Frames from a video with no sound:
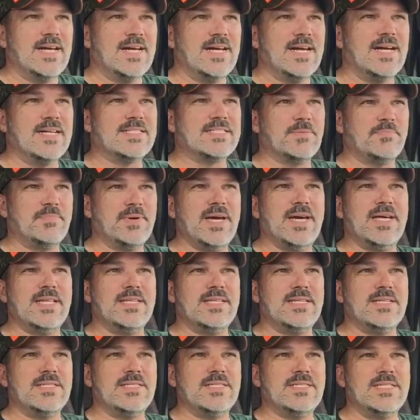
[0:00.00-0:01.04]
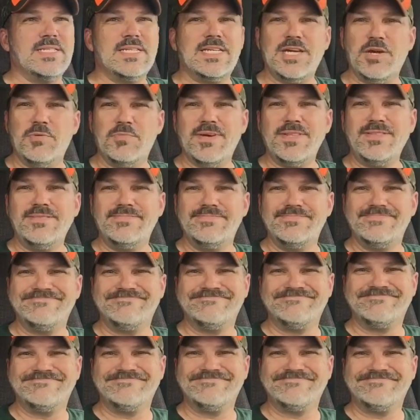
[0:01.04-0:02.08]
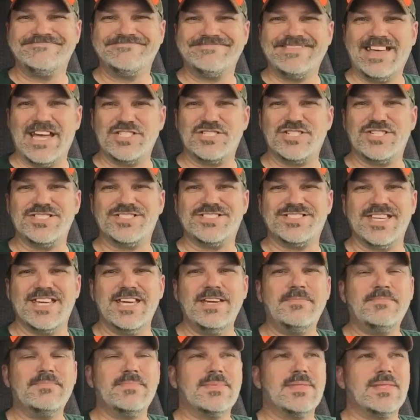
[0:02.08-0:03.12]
It's a bit humid, as you can see.